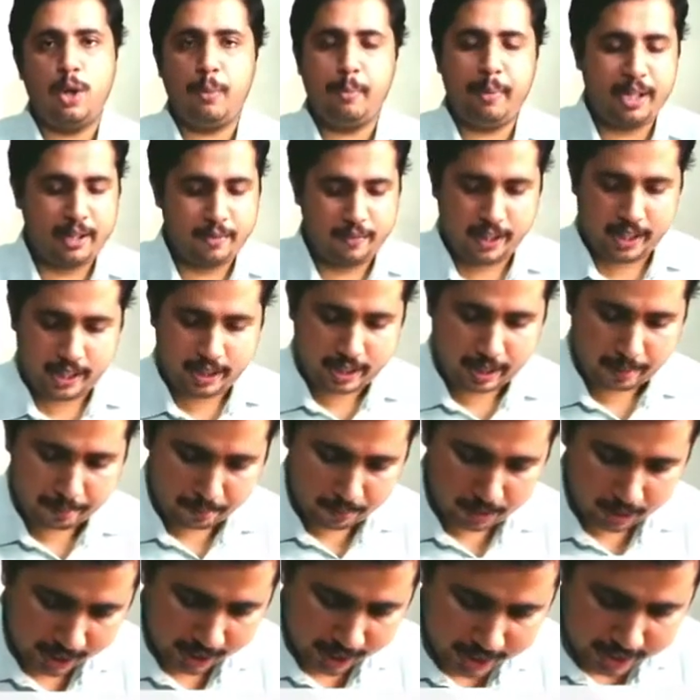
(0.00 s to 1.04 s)
between them.
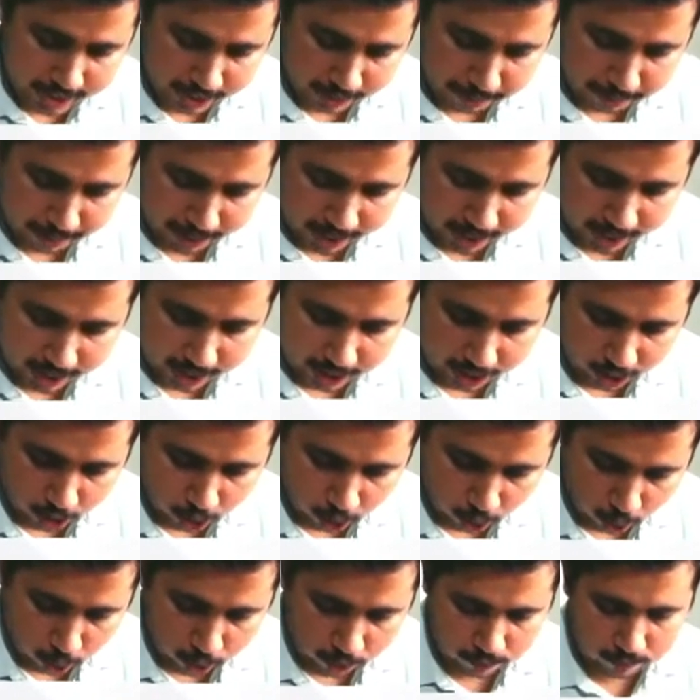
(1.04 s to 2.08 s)
Reason being
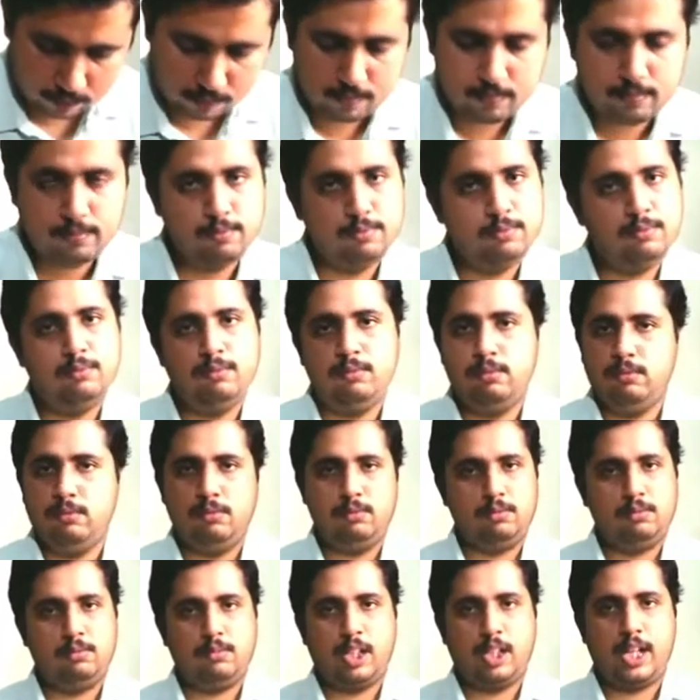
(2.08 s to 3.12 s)
control.
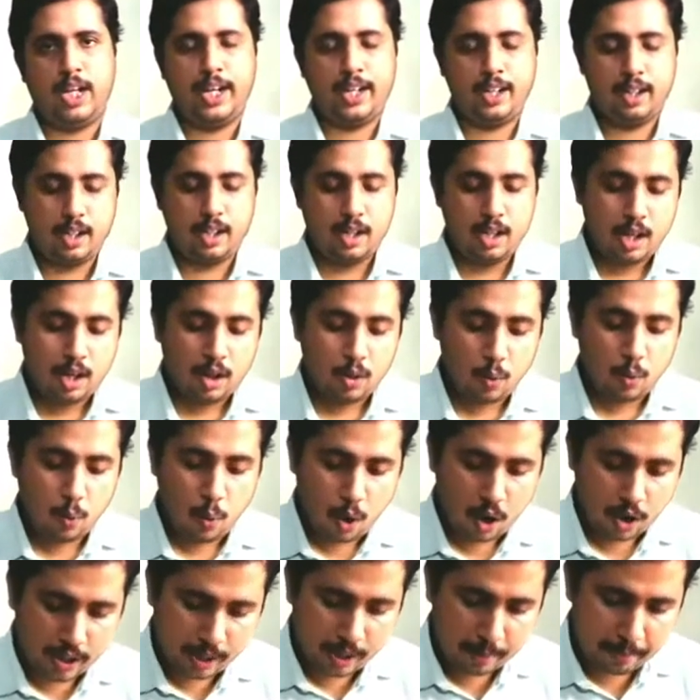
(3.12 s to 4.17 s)
Correct.
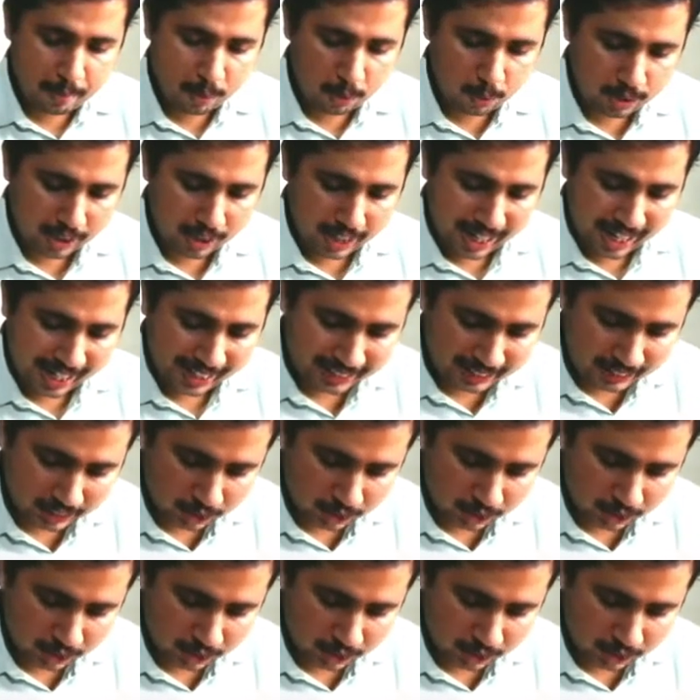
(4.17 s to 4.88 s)
What about x